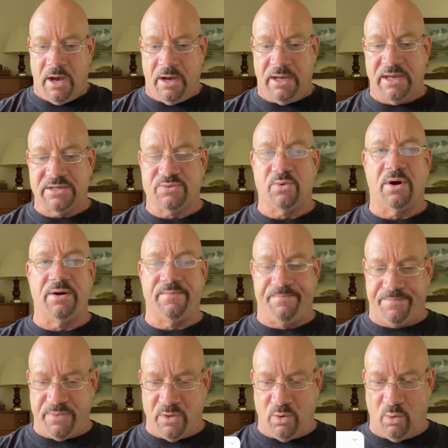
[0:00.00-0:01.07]
Here's one.
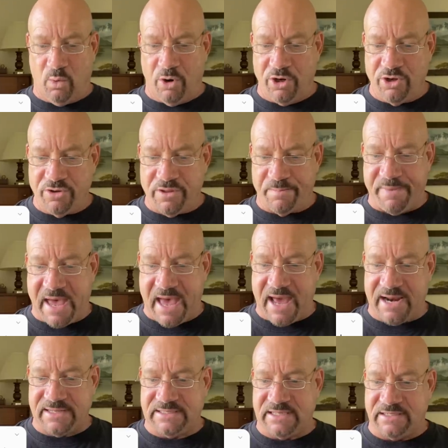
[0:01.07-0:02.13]
Were you the
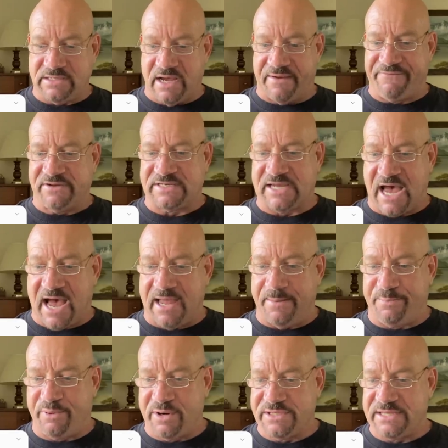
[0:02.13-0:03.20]
baddest and toughest guy
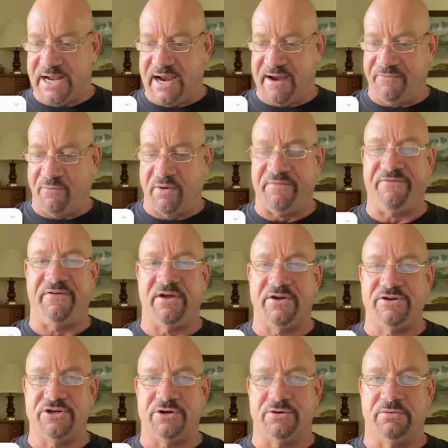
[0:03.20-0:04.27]
in prison that everyone
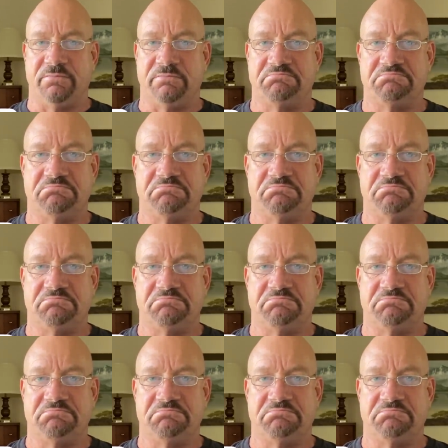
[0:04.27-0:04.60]
feared you?